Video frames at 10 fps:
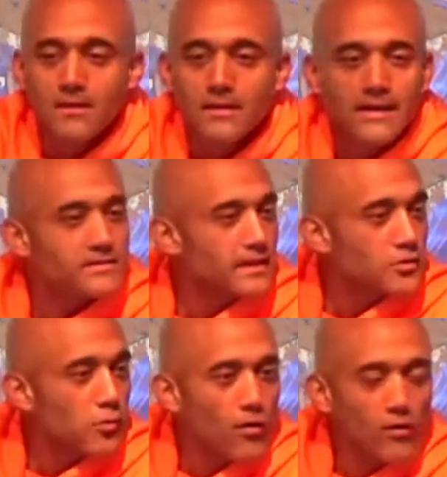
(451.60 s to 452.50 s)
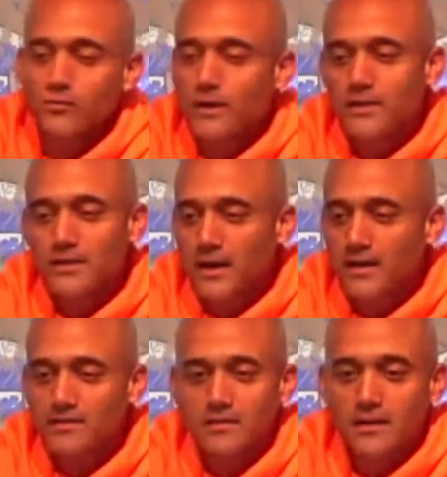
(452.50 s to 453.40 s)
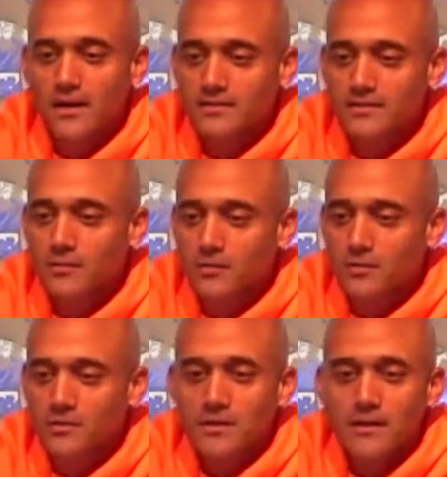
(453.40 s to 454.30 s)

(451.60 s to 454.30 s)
It can take you all the way to the, highest goal.